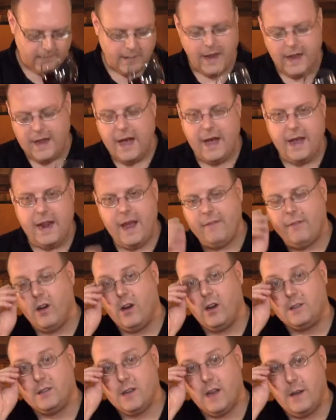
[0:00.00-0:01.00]
I, I'd have a
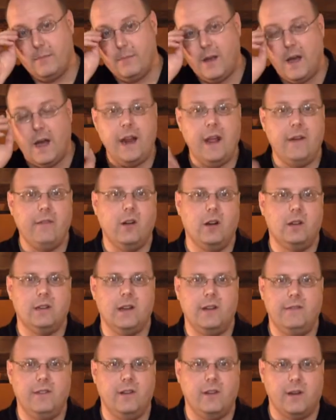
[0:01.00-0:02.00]
hard time. I'd have a hard
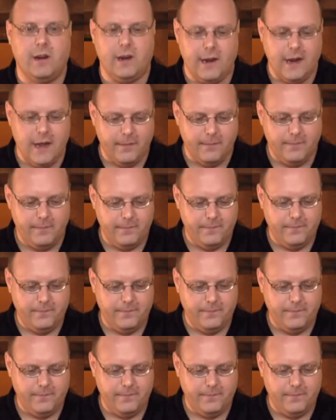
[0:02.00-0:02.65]
time figuring it out.